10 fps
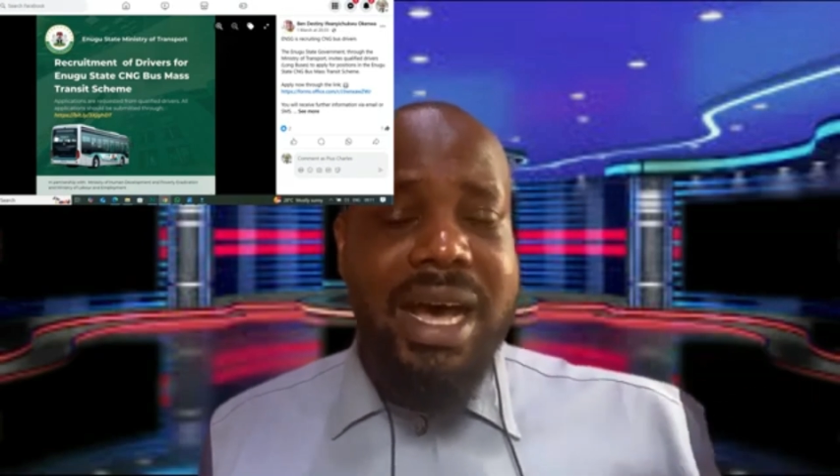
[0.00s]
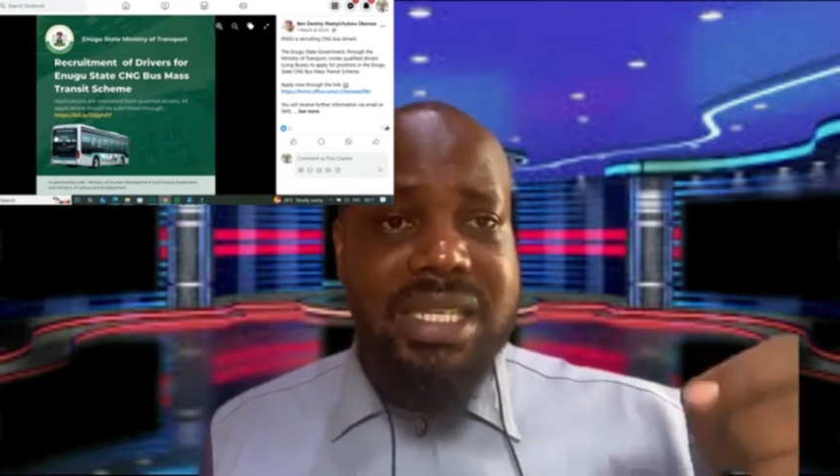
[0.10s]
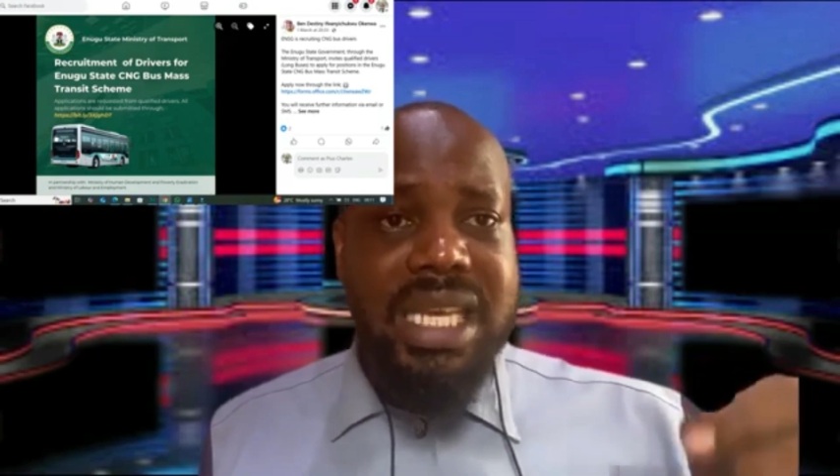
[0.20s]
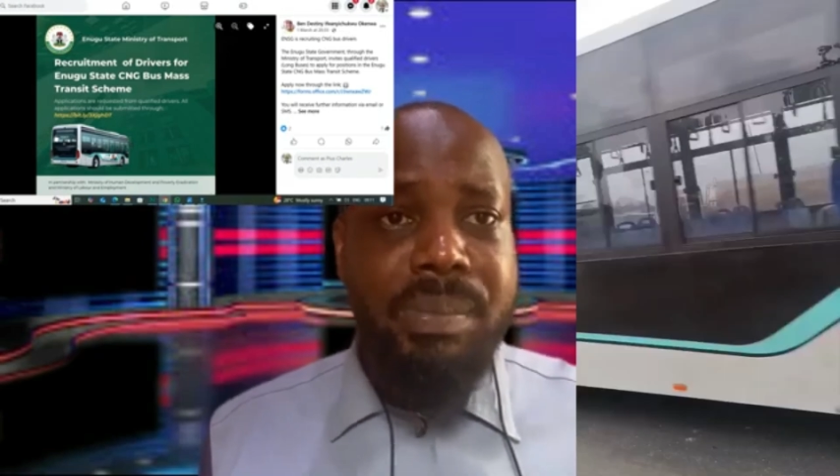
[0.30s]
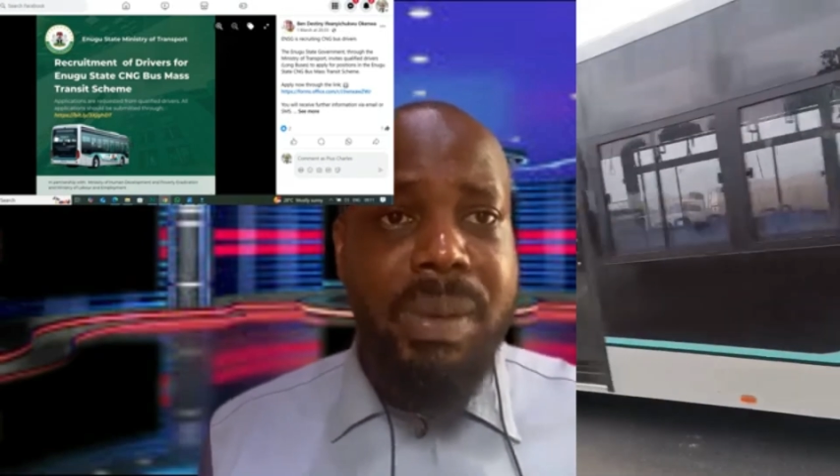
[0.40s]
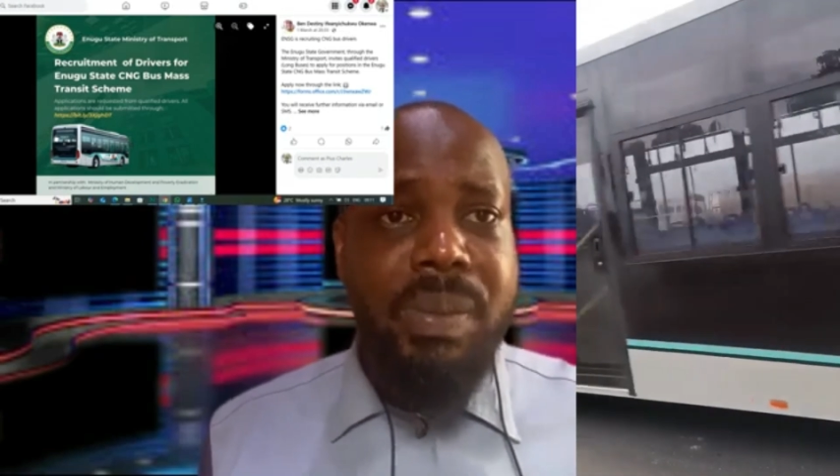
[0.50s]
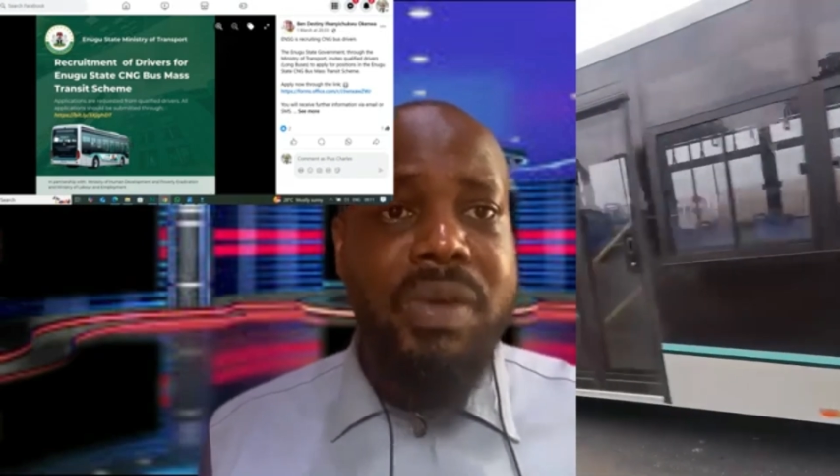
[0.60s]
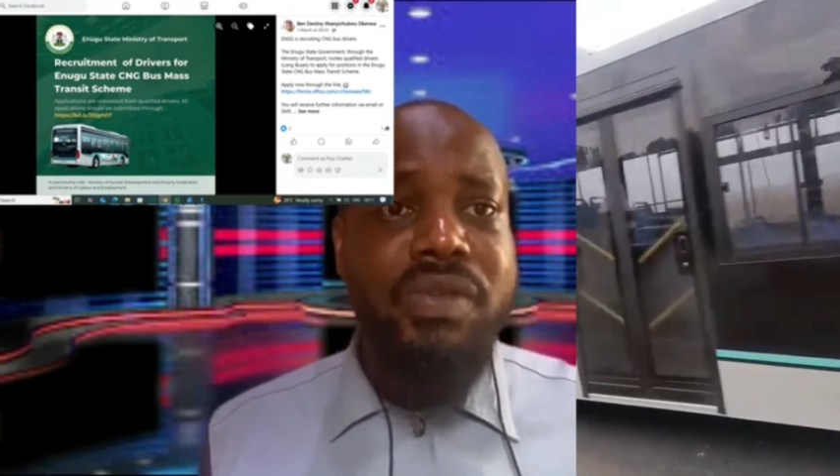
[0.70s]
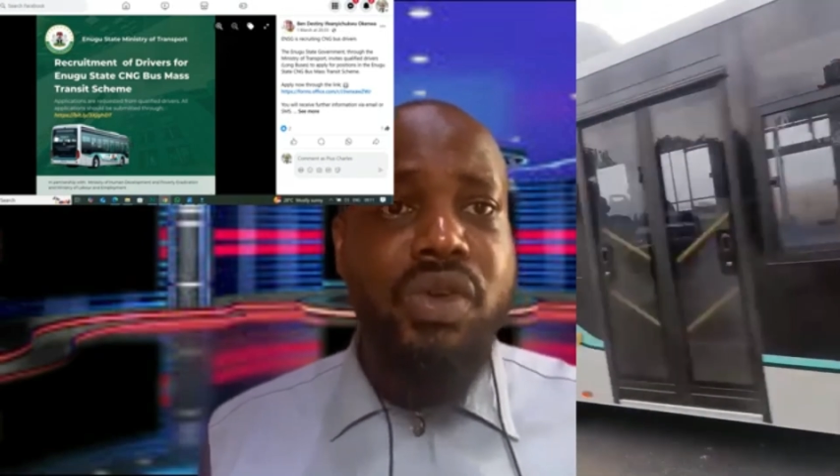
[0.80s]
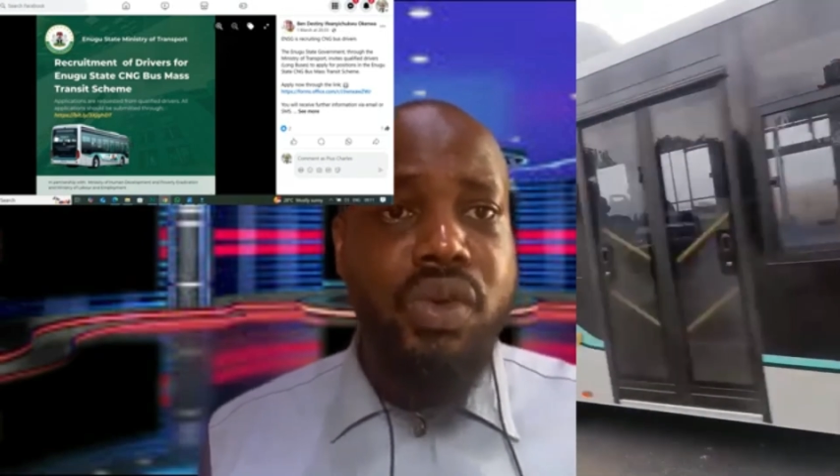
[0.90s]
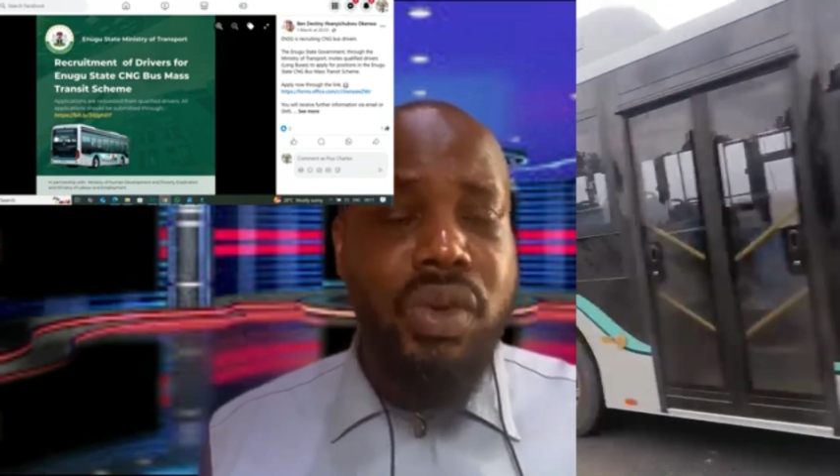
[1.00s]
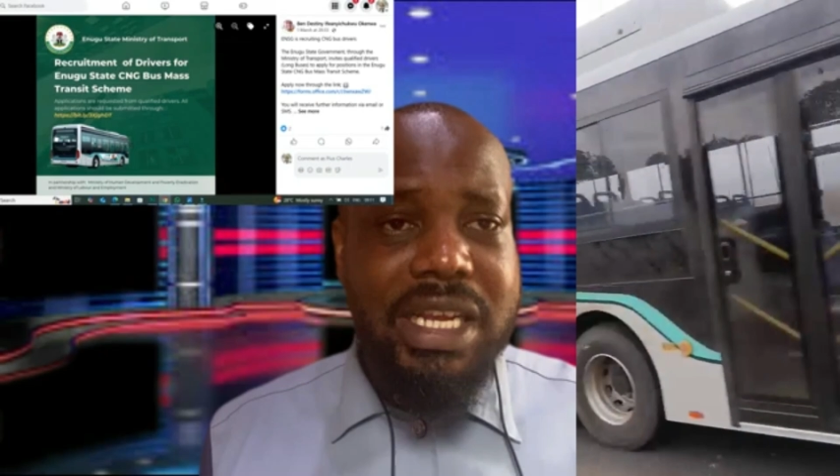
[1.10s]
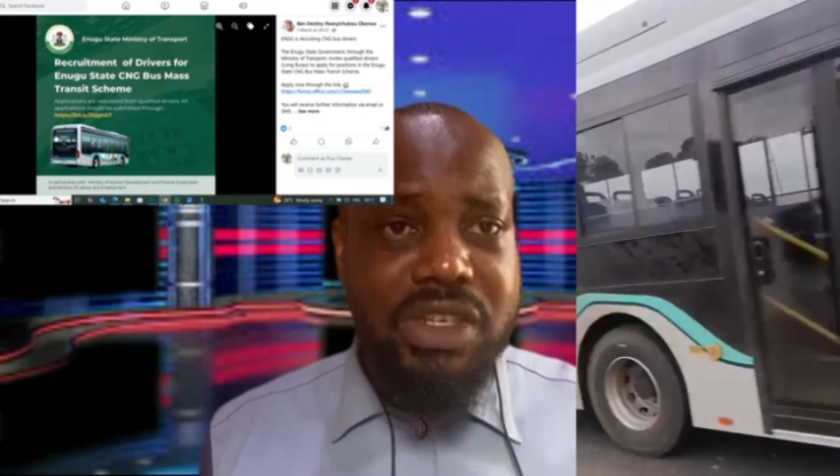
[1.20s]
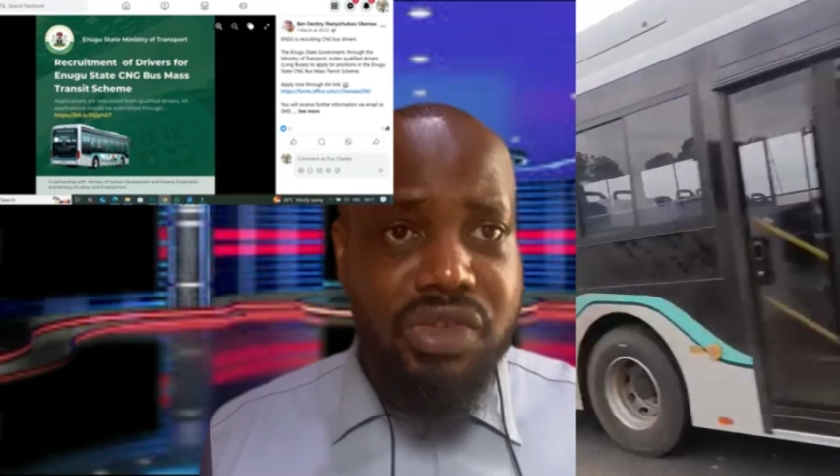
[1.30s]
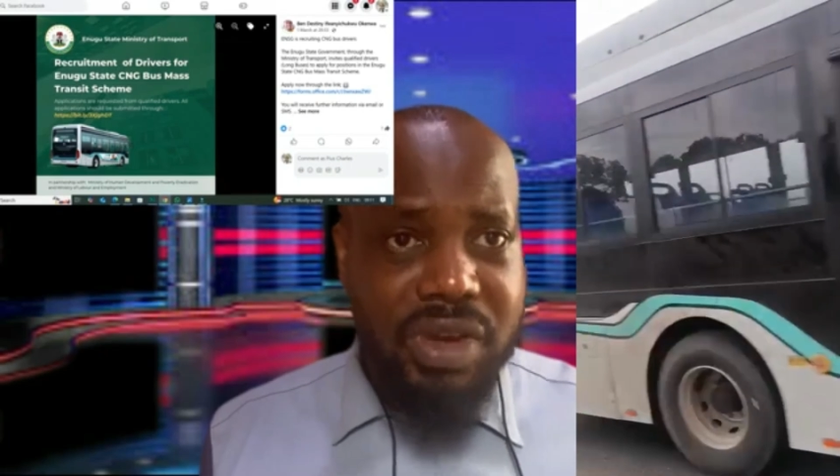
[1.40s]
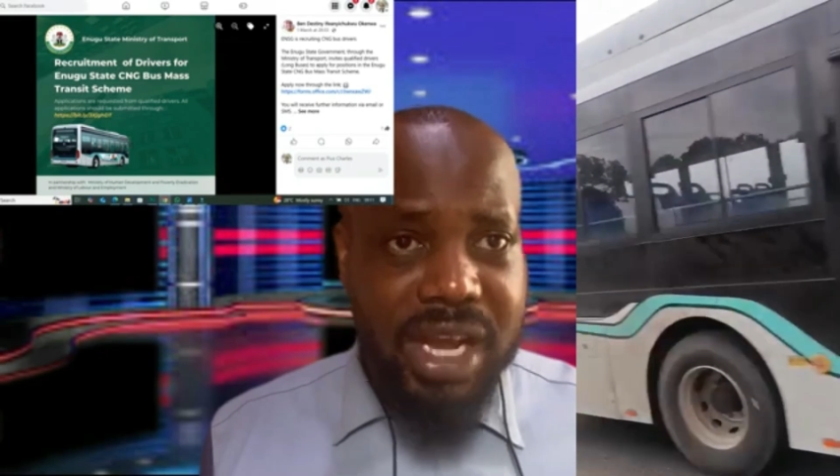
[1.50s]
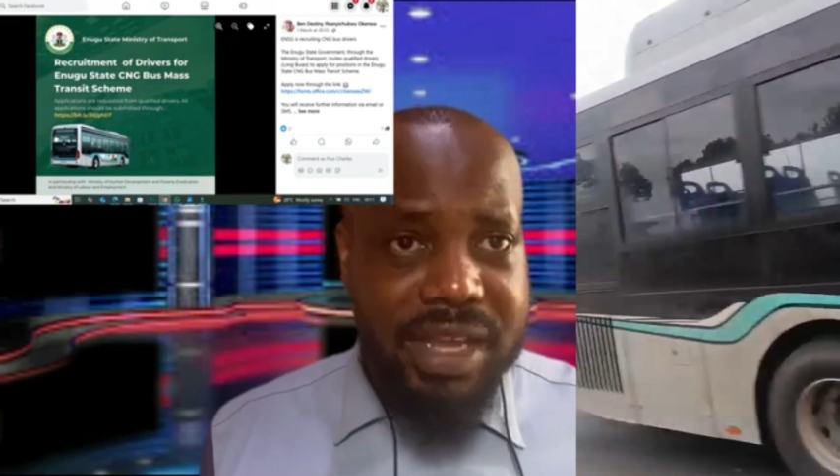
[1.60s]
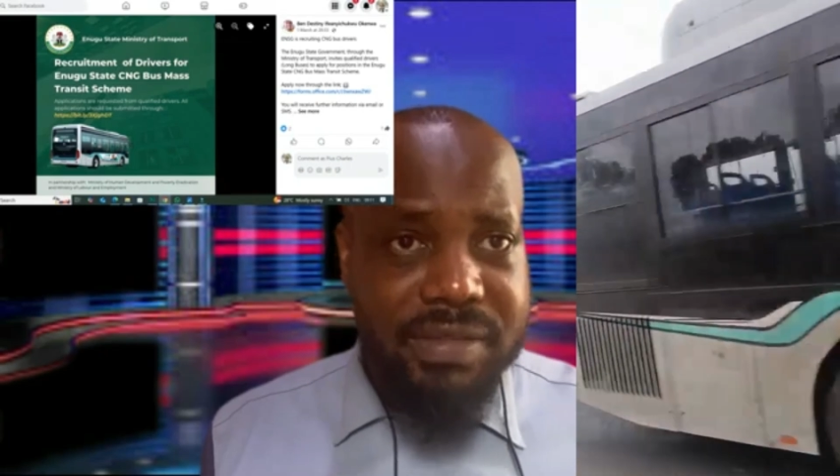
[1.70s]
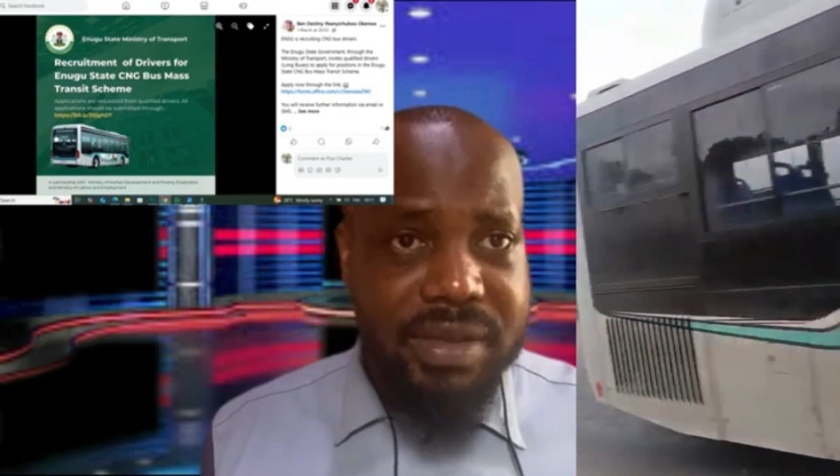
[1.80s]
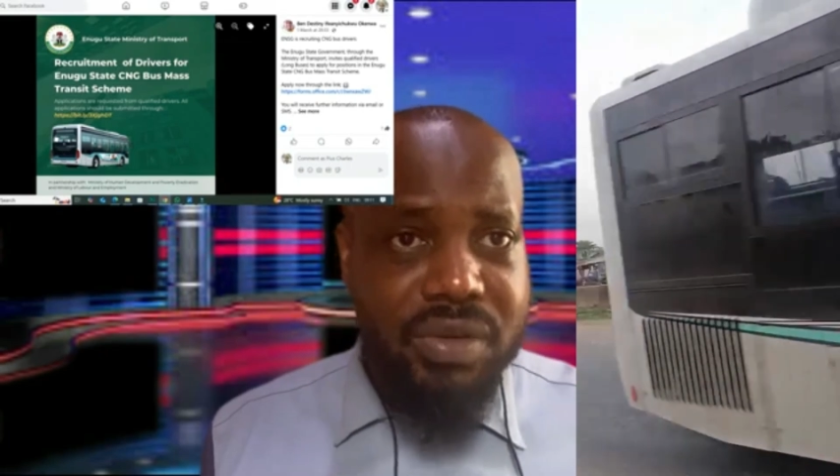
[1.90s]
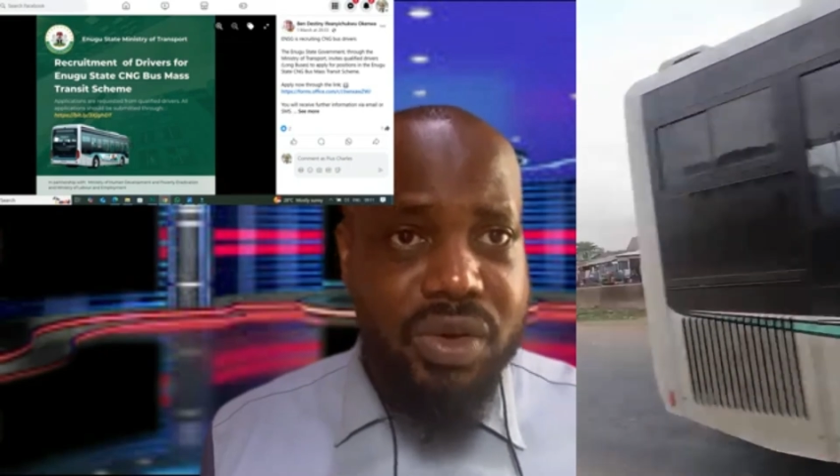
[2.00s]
asking people, if you know you can drive,